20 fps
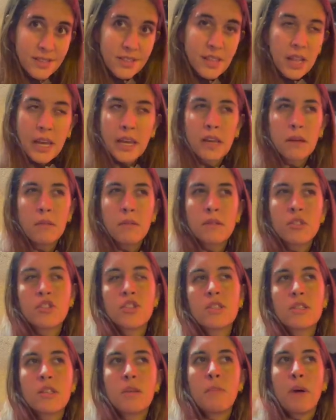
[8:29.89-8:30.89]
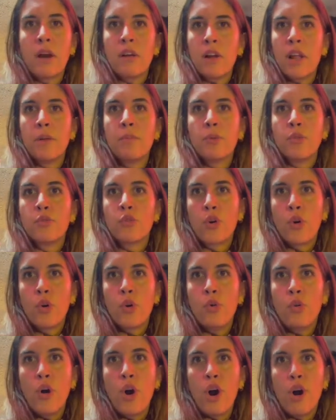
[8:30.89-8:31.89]
Like, she's the Marilyn
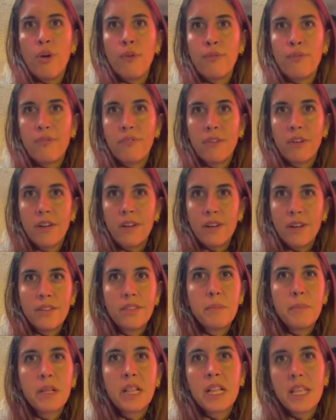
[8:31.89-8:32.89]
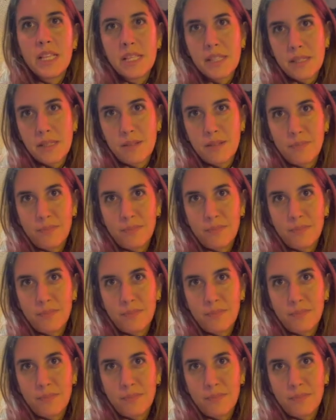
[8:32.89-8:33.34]
Monroe of the Middle East.